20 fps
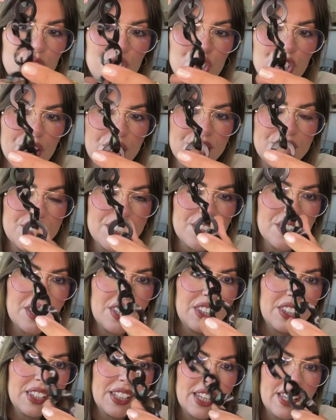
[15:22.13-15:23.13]
just
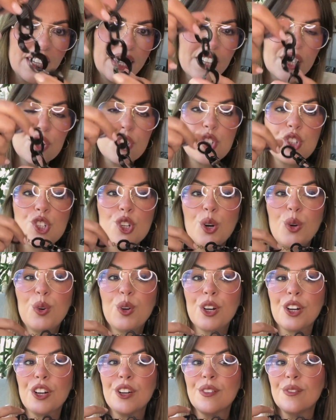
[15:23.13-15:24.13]
link
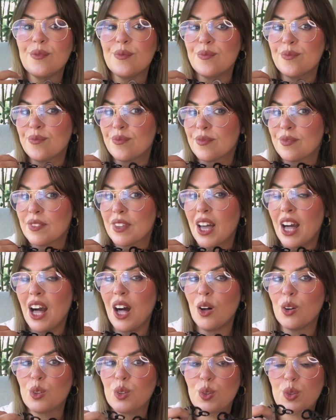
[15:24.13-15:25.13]
choker.
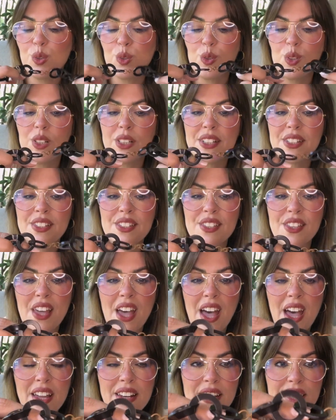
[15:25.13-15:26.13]
How cool is
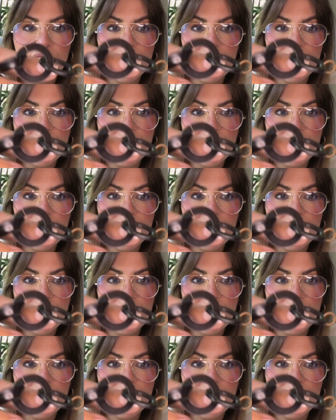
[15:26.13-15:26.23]
that?